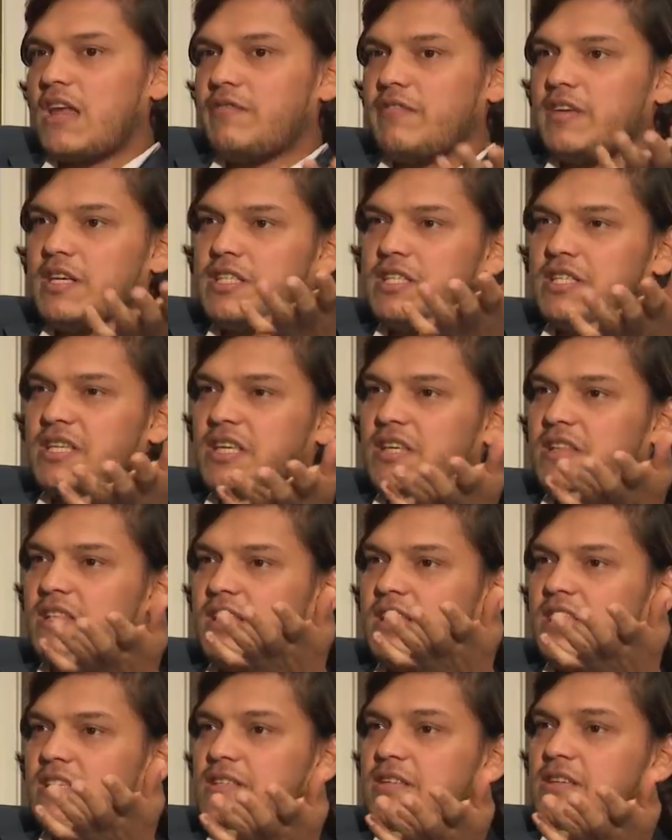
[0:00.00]
and we see
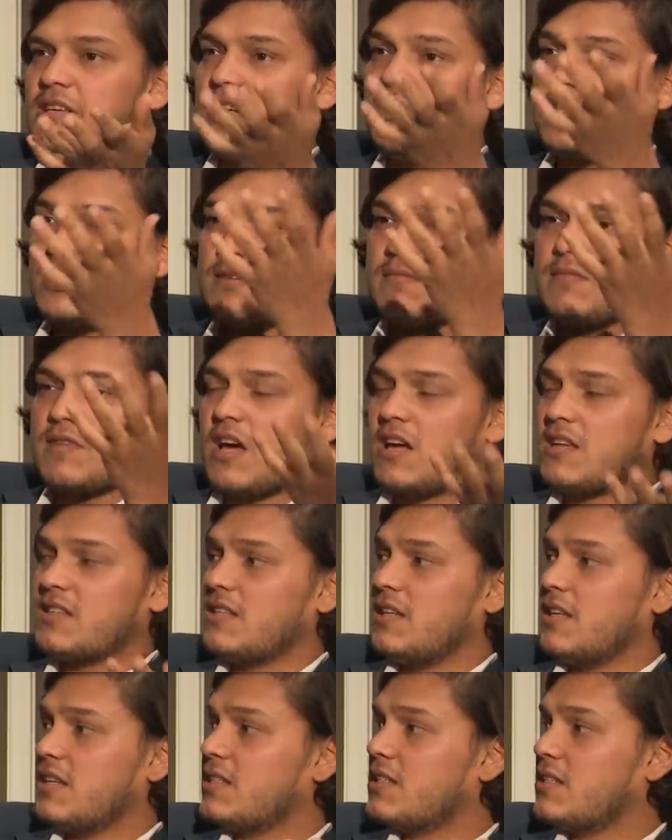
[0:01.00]
these uh,
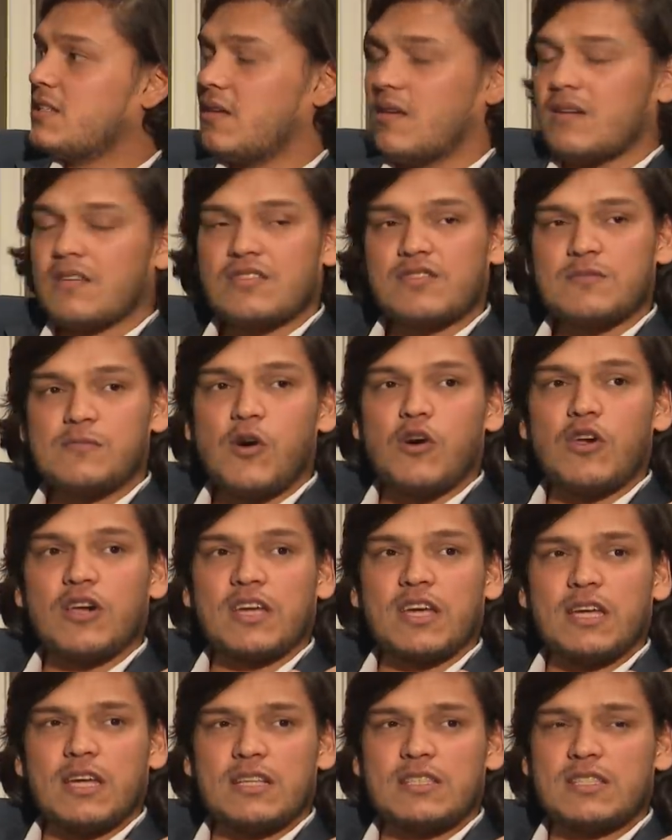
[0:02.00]
gymnastics uh, small
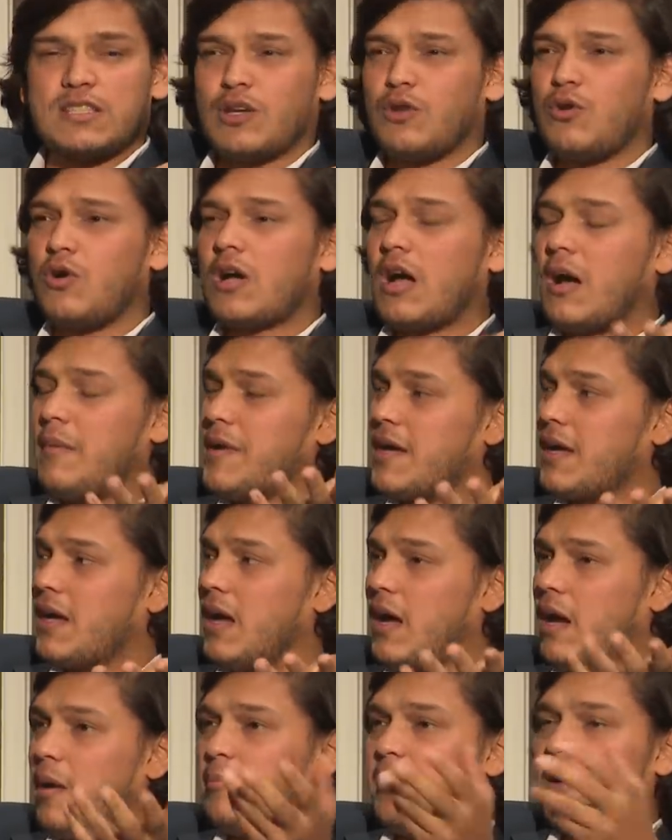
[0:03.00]
kids, you know, coming
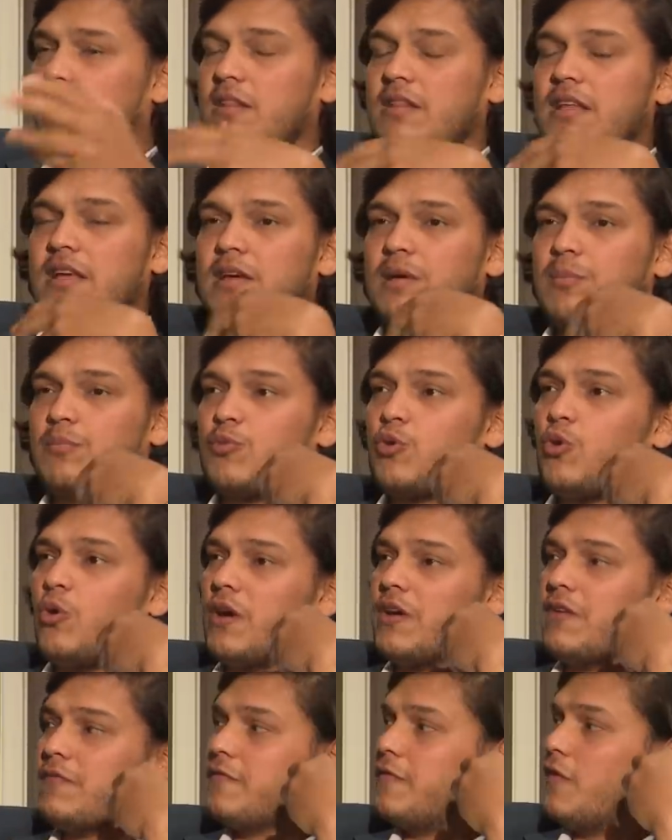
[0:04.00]
up and they
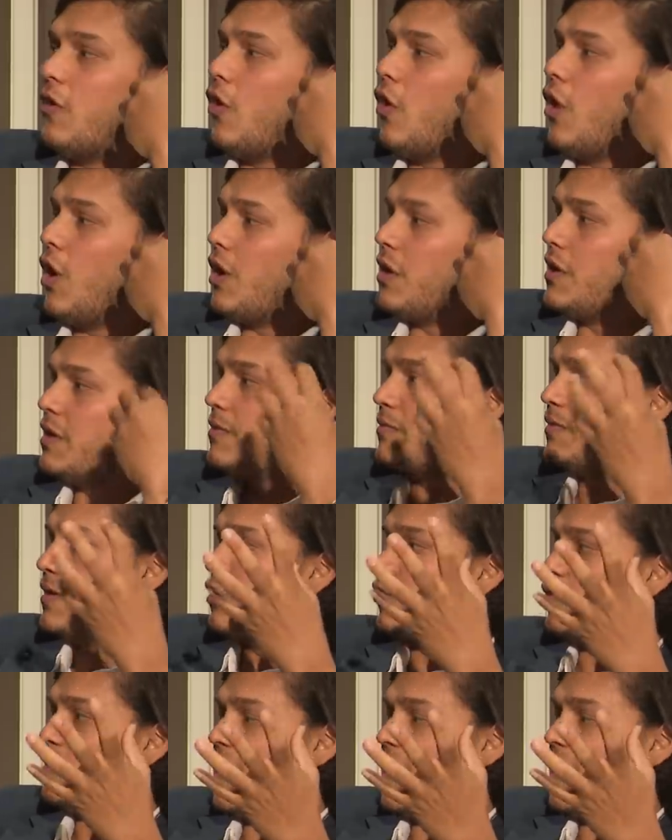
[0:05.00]
going for uh, you know